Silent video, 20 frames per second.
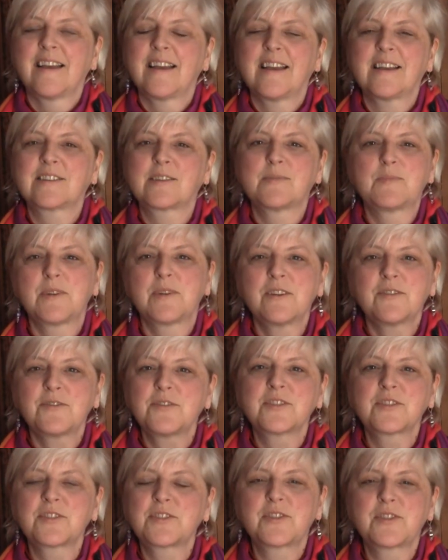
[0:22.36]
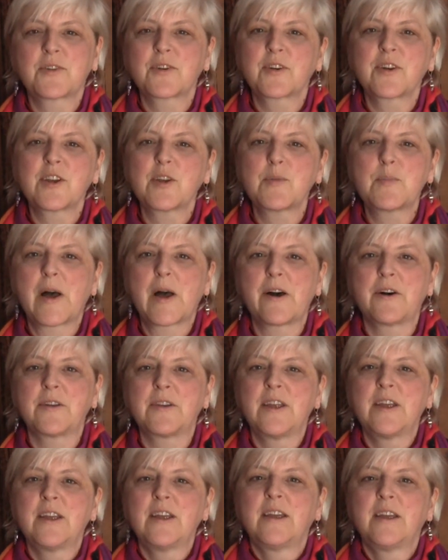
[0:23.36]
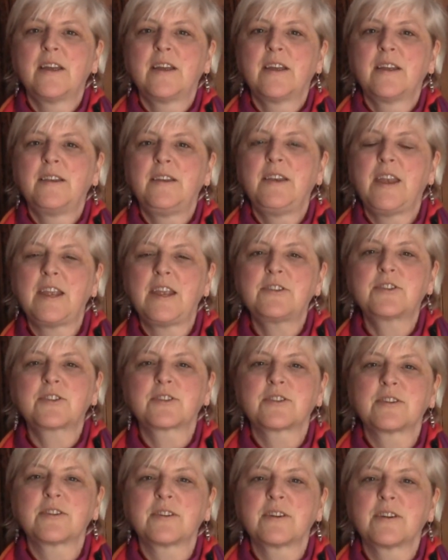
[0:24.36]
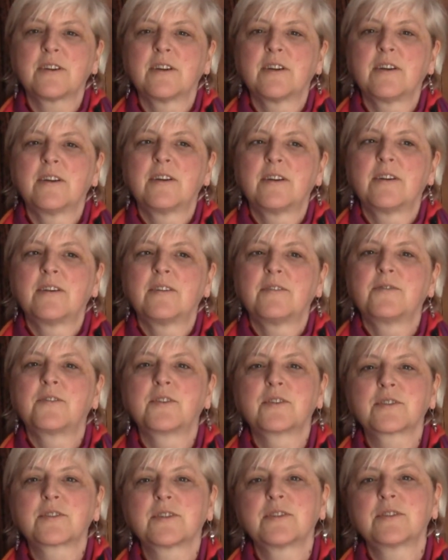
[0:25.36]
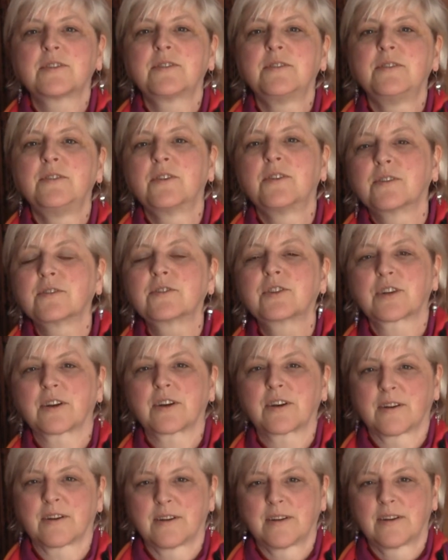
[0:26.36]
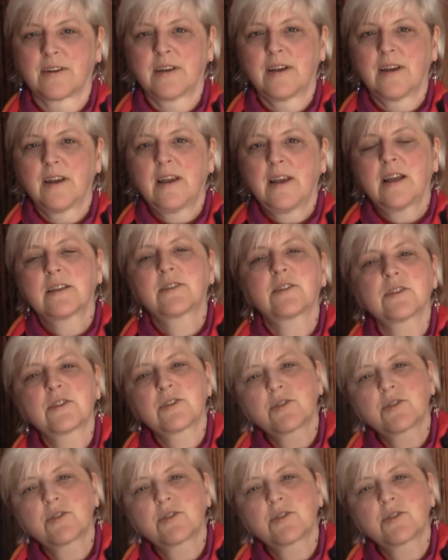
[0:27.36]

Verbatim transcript: It's a beautiful story about nature versus nurture. It's a